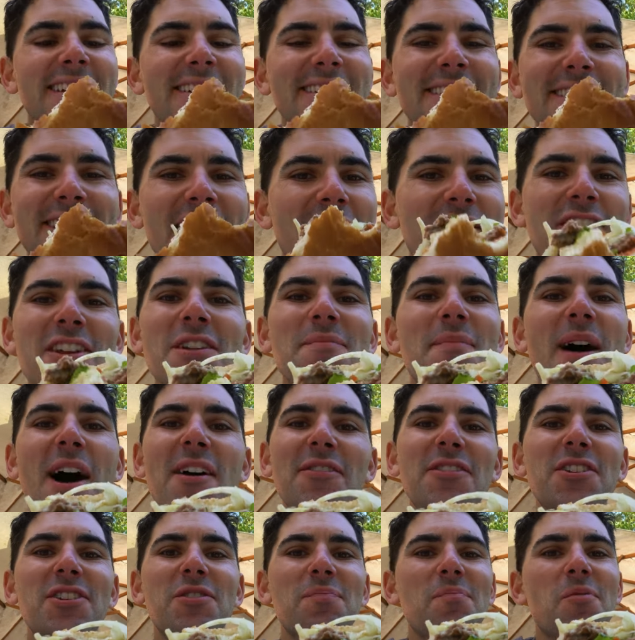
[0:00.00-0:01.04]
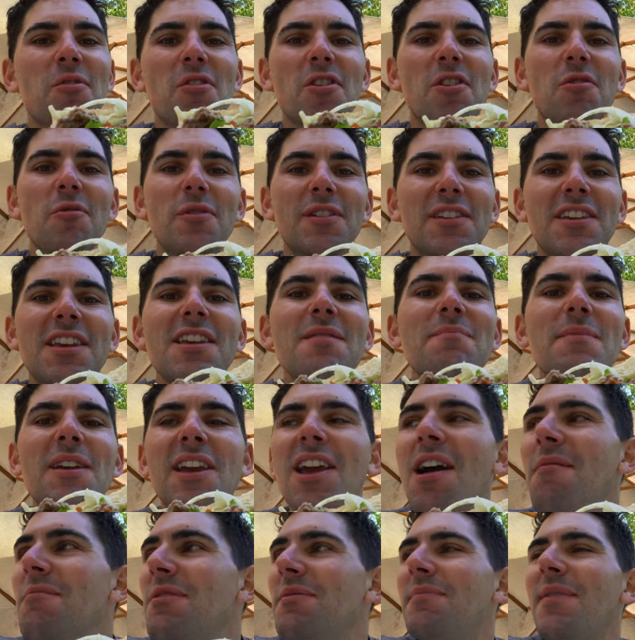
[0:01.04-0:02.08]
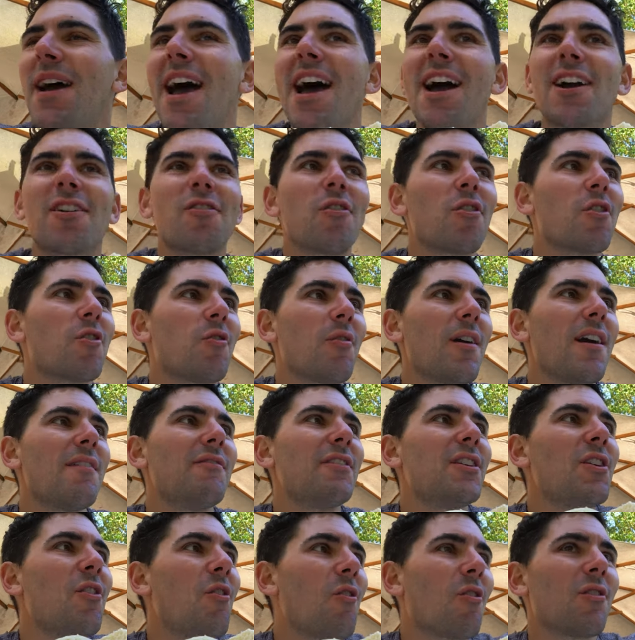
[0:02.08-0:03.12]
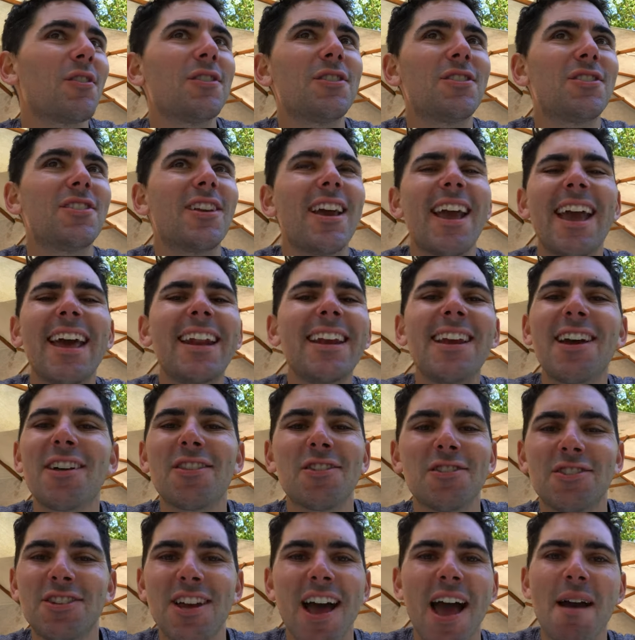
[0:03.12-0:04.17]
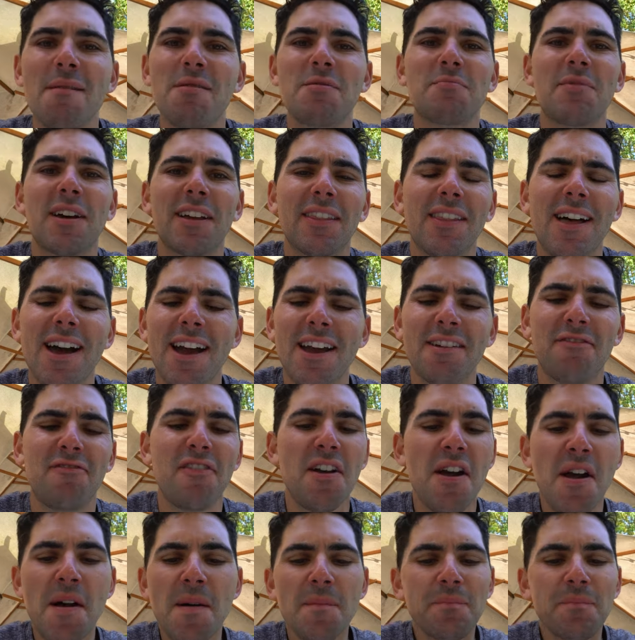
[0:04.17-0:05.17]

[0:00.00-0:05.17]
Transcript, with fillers: Nothing about this burger would keep me coming back or craving horse any other time in my life